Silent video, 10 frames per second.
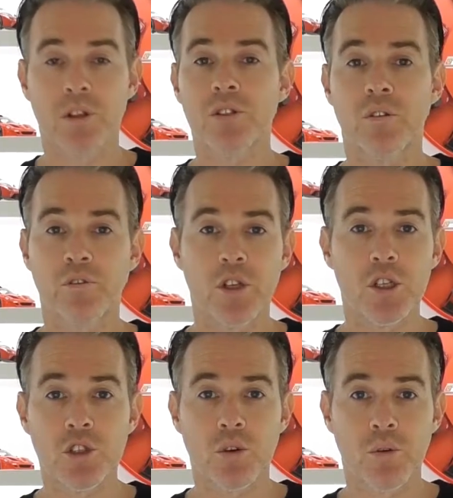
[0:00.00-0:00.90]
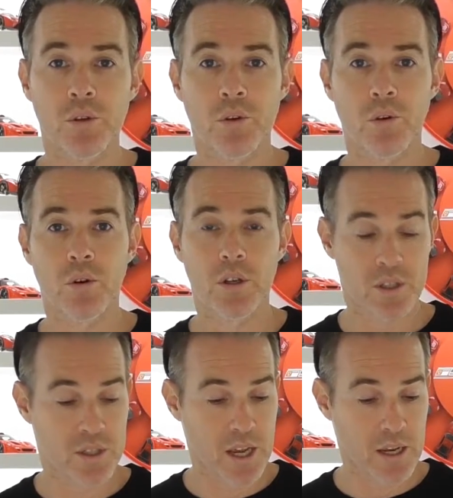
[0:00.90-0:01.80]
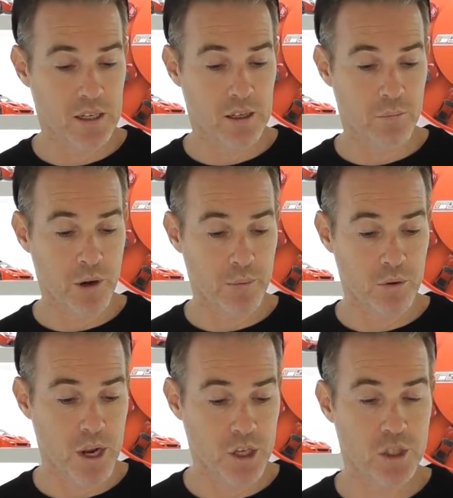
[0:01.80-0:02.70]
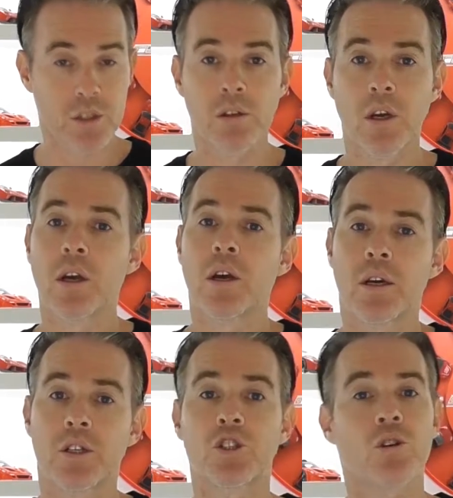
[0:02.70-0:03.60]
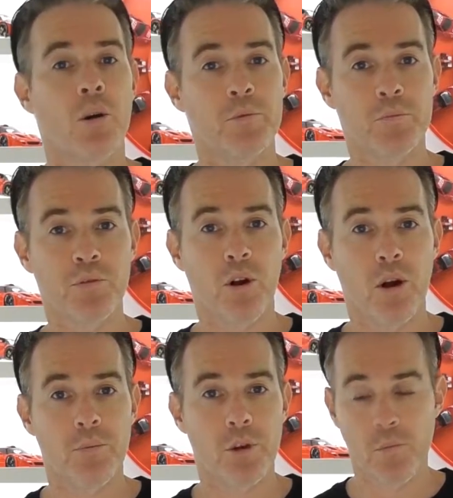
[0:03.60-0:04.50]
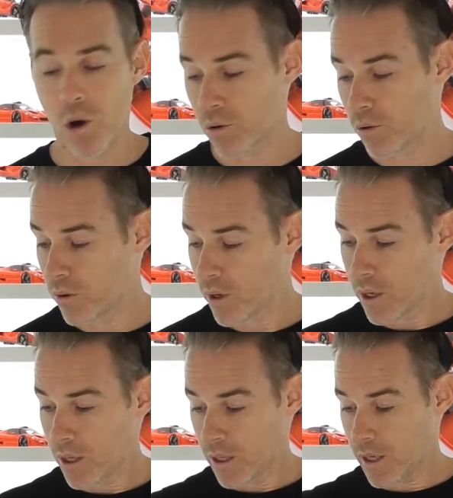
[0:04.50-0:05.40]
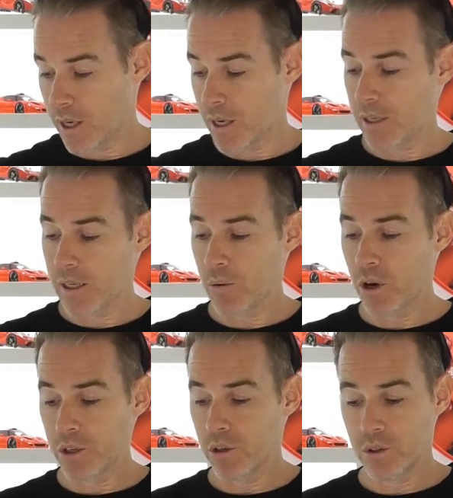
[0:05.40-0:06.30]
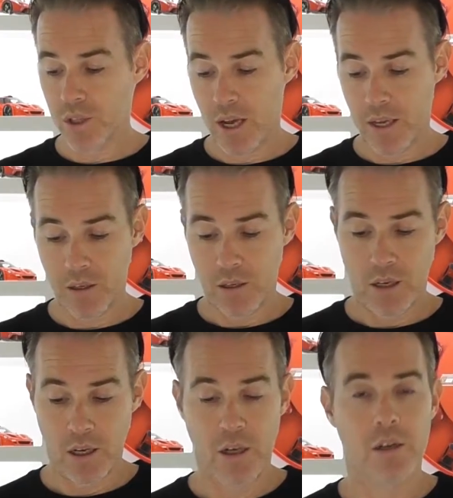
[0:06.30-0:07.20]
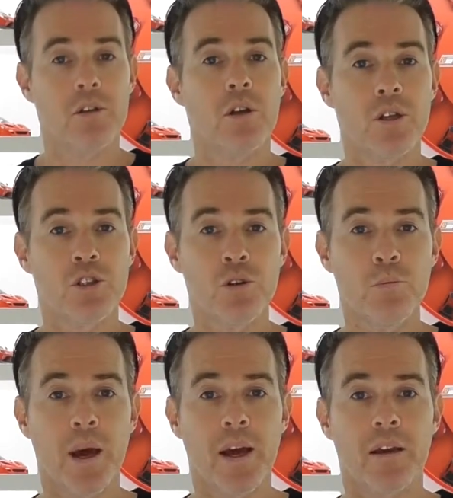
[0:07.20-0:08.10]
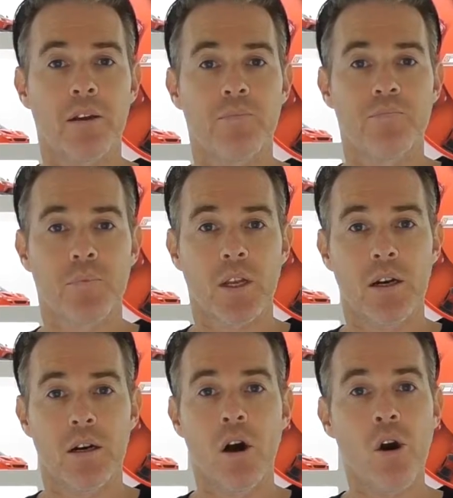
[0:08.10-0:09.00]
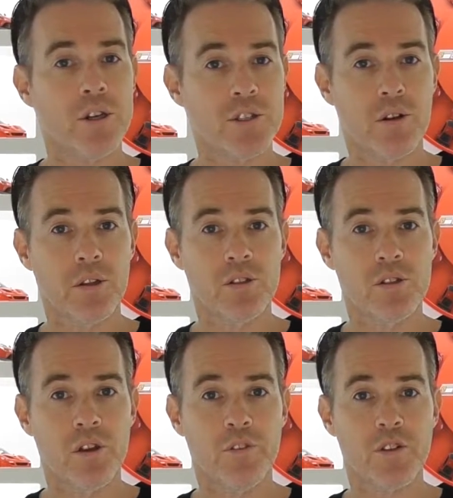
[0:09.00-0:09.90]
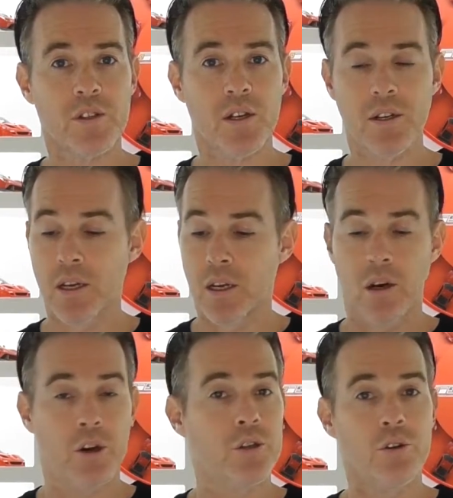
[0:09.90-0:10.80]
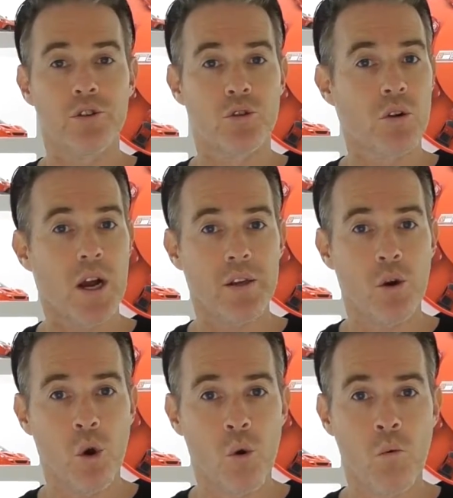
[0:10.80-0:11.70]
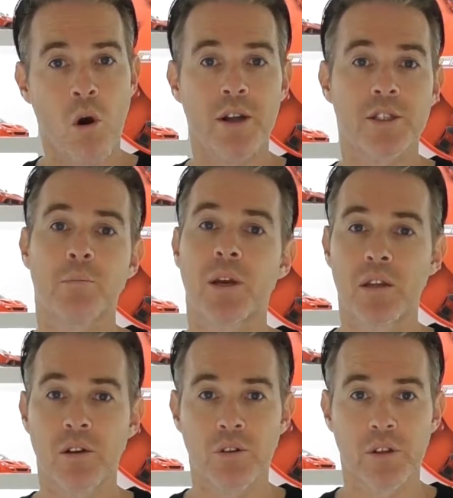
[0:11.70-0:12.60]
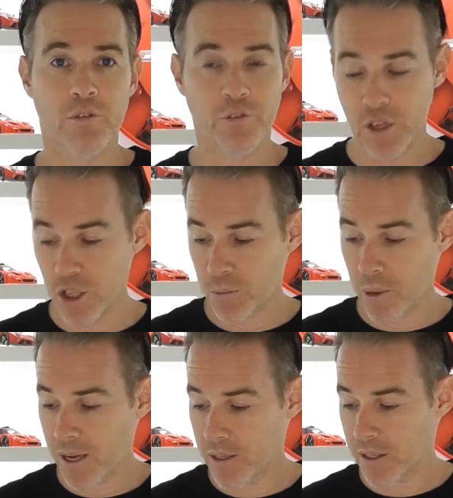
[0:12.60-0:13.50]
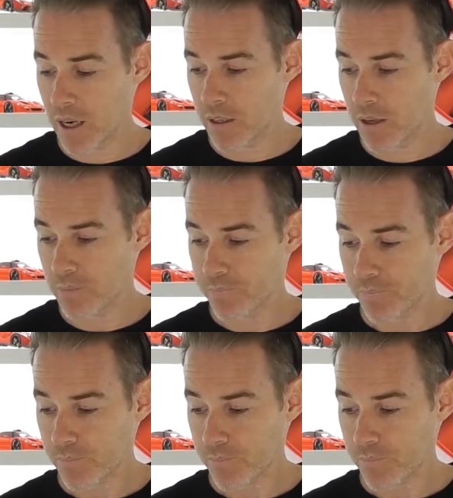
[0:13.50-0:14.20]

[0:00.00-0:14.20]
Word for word: Once you've finished all your sanding and preparation, it's time to prime your model. Uh, now I use a, uh, a two-pack uh, high solid surfacer. I use grey or white depending on the finished painted colour.